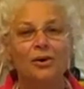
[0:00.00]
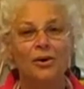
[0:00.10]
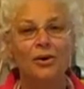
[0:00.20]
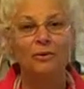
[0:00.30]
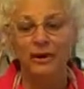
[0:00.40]

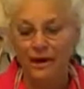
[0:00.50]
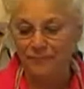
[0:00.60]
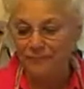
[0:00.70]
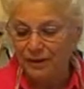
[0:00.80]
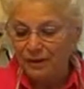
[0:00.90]

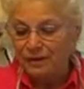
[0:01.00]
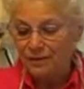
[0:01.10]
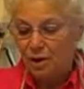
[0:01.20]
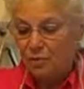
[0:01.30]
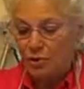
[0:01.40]
Okay,
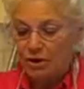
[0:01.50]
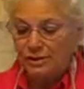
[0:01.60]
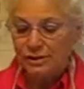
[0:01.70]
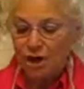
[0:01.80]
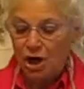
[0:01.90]
so we're going to
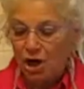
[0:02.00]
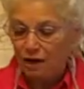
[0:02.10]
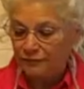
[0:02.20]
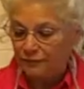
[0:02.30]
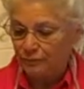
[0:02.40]
start
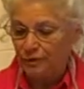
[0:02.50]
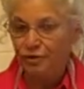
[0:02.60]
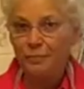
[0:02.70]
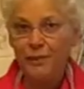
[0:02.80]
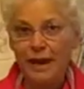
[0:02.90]
off
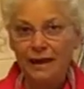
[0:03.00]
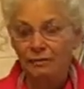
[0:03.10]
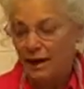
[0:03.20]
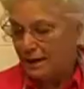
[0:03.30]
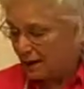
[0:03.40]
with your pan
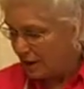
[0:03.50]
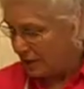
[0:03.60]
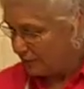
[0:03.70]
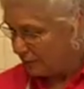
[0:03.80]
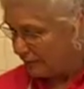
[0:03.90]
right
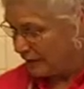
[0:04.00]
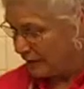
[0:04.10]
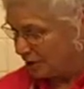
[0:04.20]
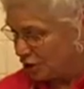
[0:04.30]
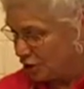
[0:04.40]
here. We've
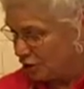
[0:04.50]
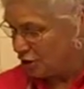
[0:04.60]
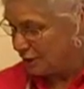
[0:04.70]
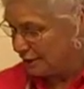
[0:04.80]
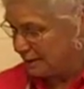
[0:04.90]
got it turned
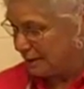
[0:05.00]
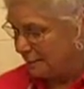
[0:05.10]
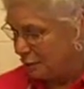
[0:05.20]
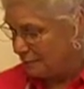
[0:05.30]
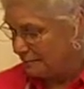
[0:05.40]
on to
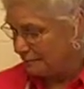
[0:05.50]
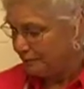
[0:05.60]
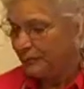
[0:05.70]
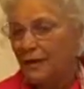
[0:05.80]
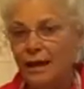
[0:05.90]
simmer.
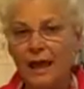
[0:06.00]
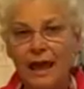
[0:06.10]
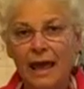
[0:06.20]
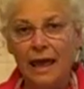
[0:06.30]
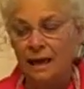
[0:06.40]

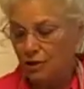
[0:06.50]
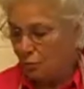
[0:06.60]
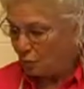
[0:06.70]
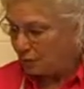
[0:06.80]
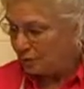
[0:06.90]
And
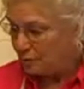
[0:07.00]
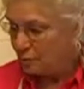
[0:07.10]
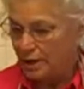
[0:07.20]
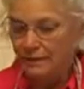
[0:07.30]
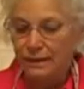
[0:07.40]
you want to
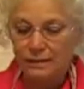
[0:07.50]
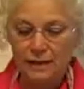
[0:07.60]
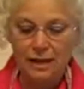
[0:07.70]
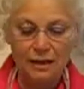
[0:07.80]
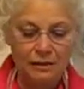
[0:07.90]
bring
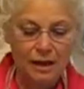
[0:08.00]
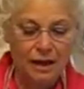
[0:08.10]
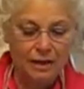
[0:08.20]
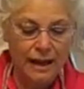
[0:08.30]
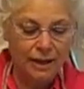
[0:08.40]
this
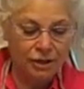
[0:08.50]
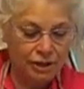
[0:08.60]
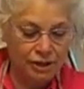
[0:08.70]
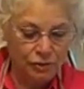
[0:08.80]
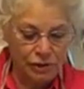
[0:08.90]

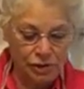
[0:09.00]
actually to a